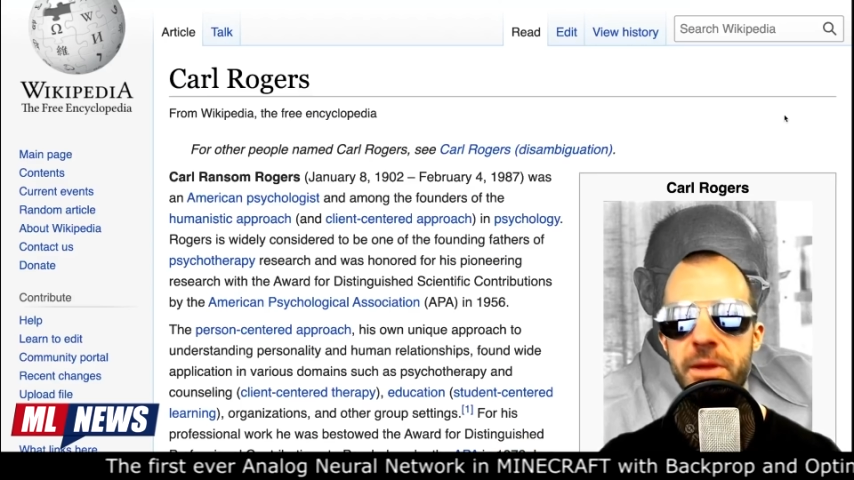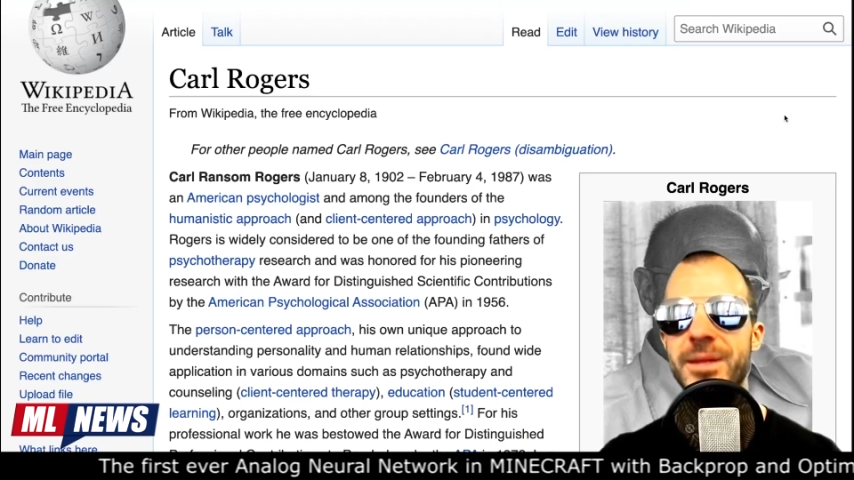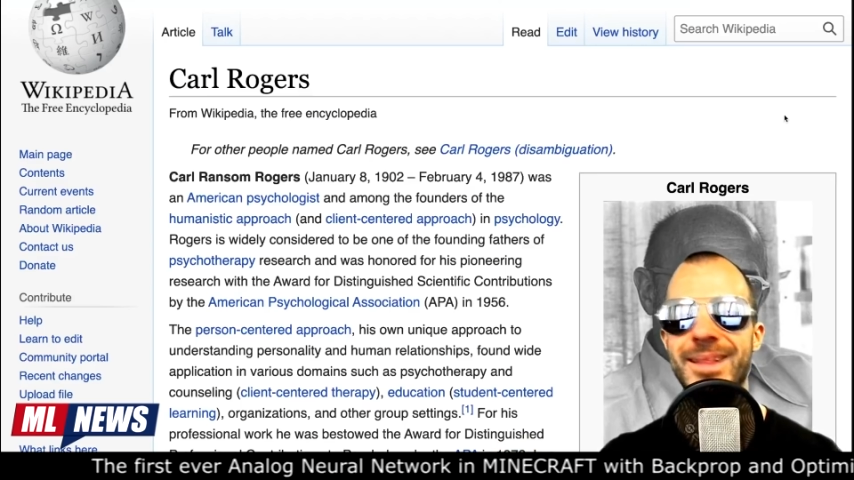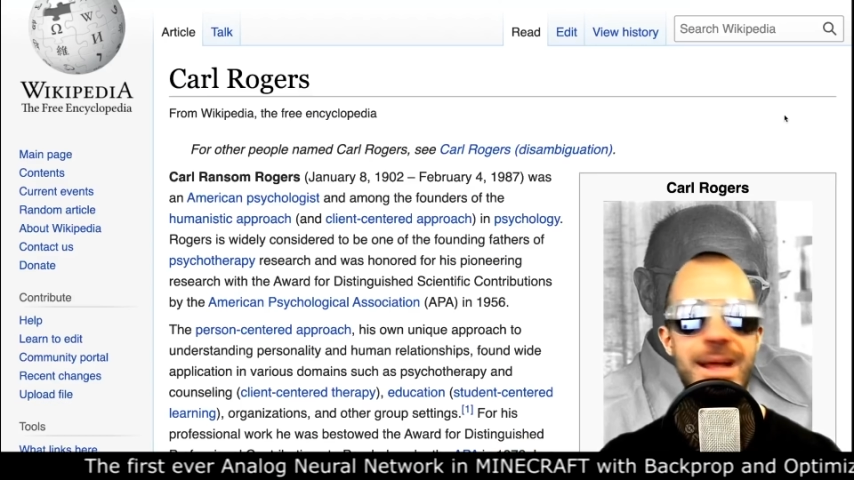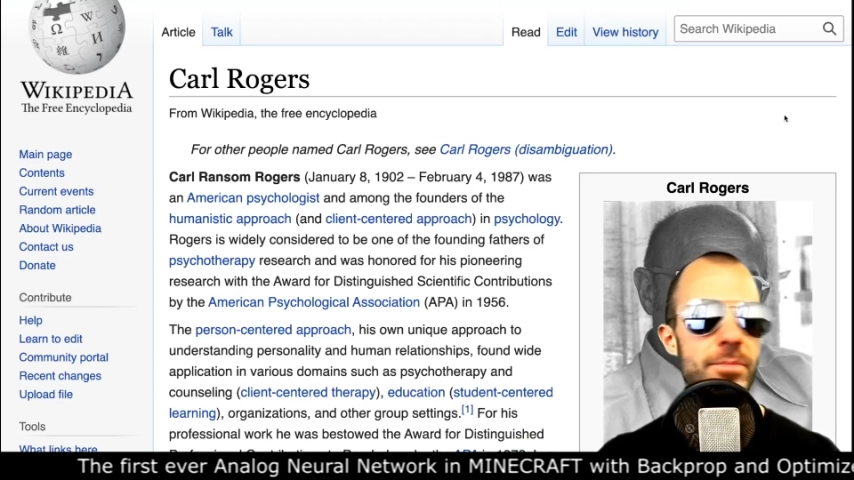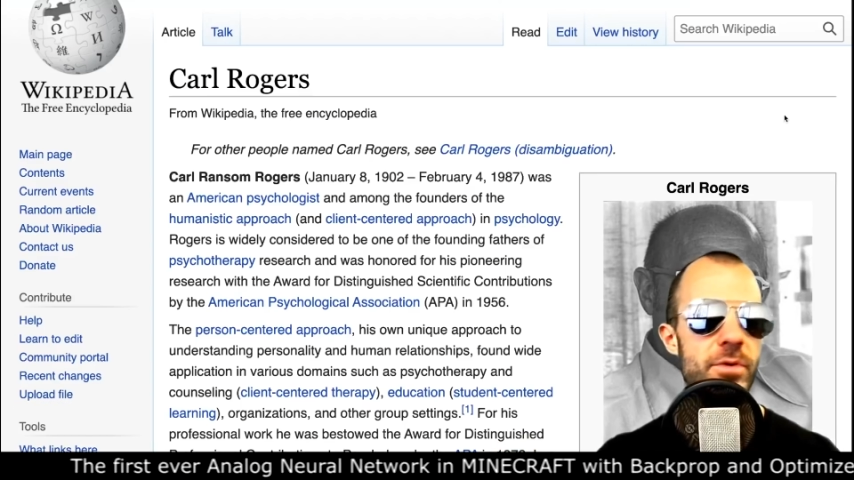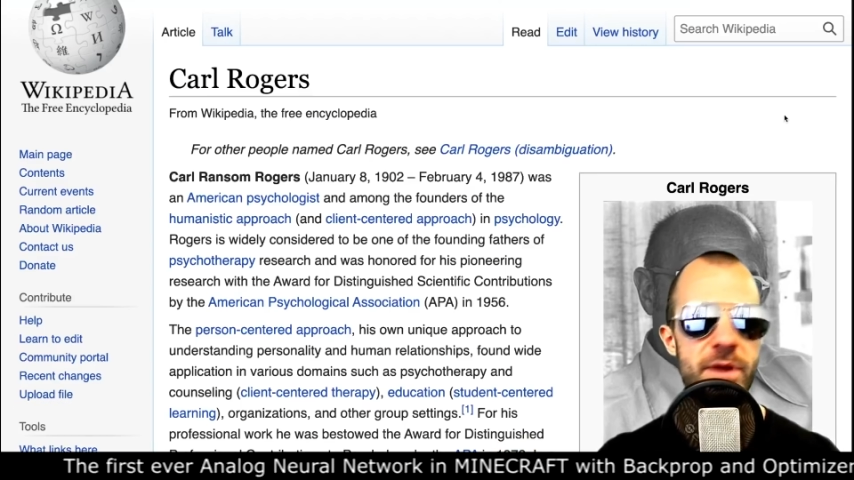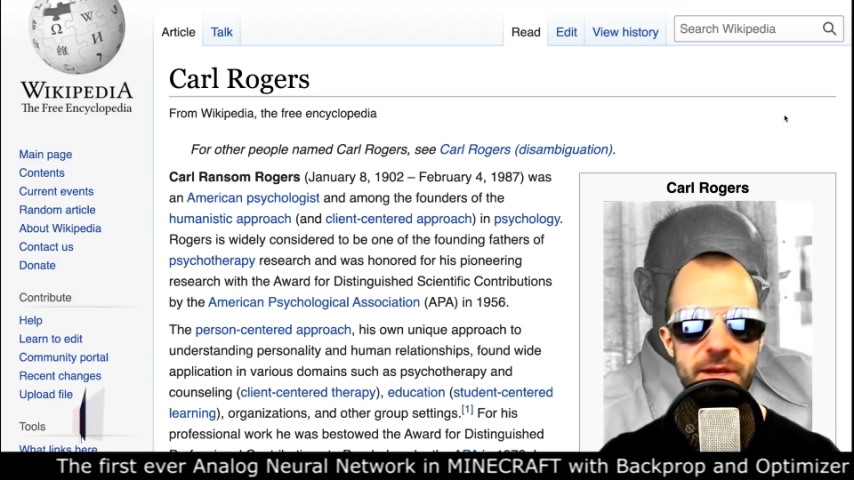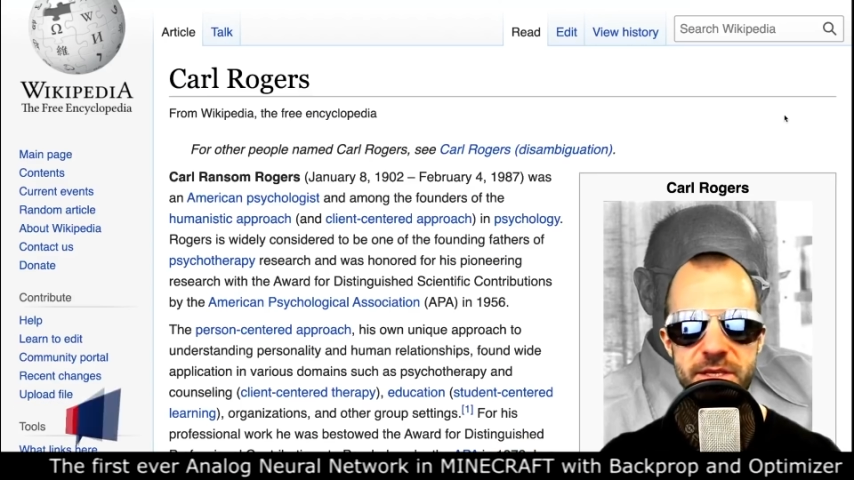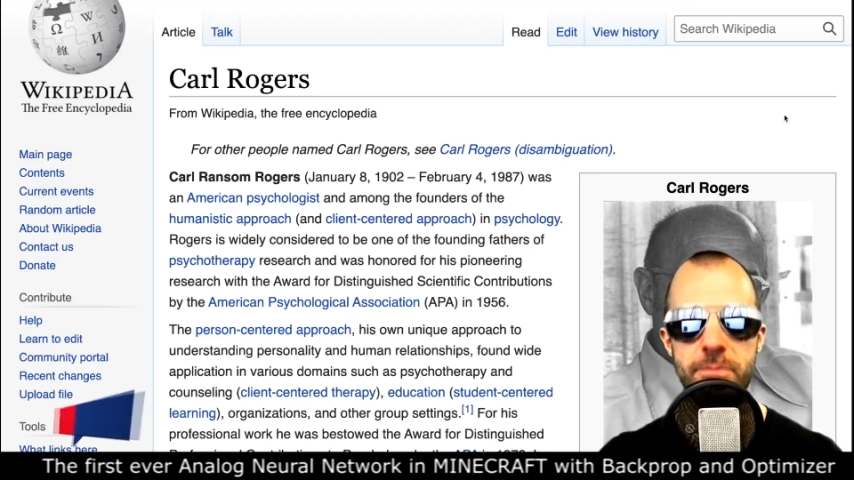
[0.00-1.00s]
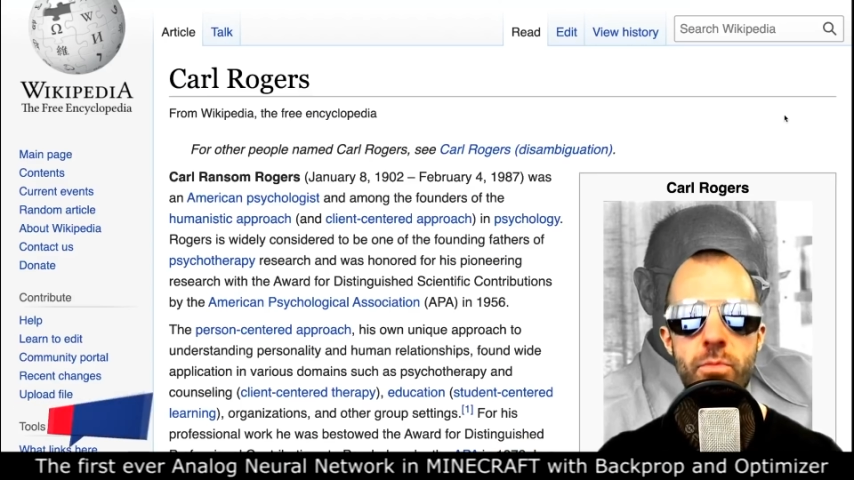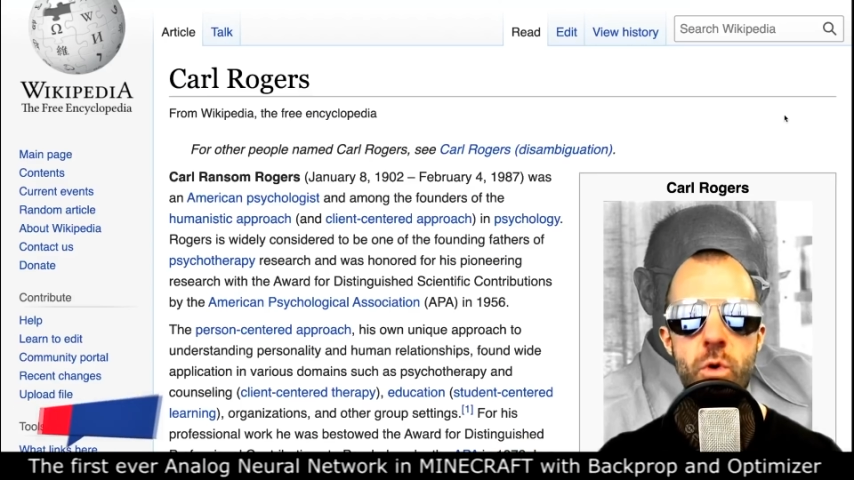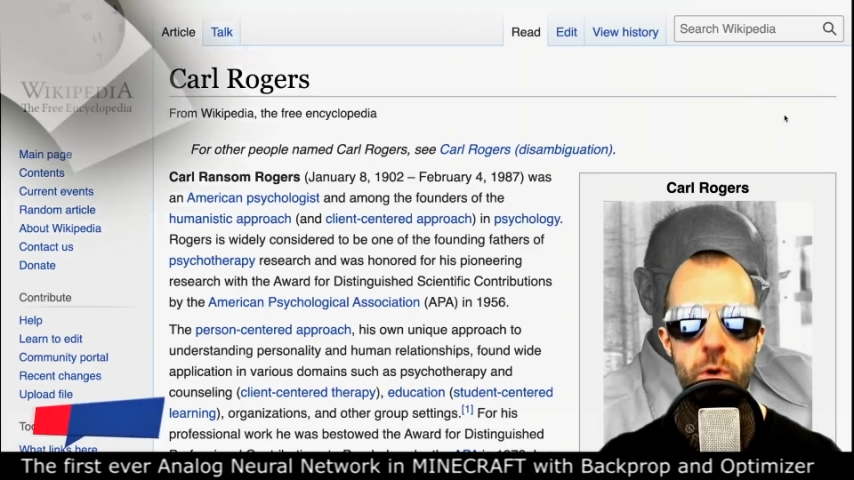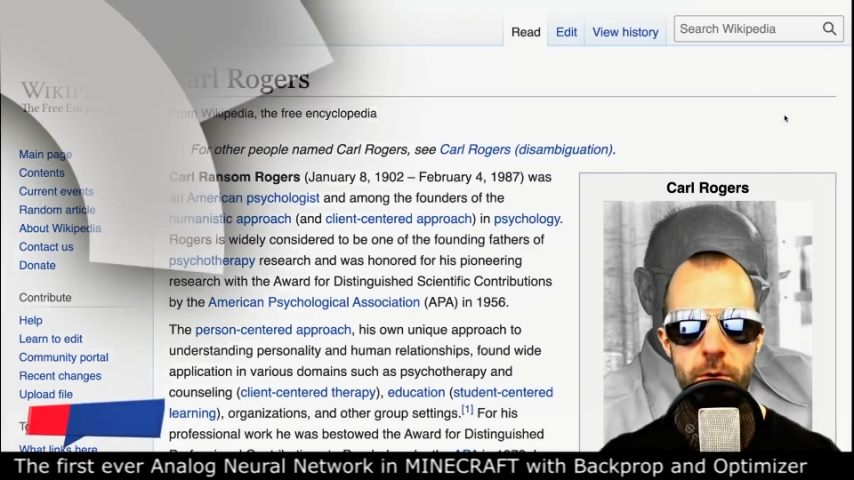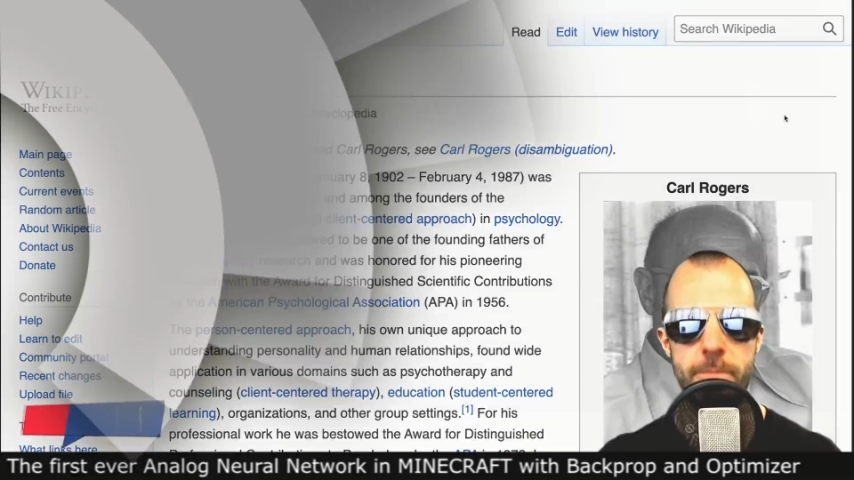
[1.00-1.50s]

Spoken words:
and elaborate more.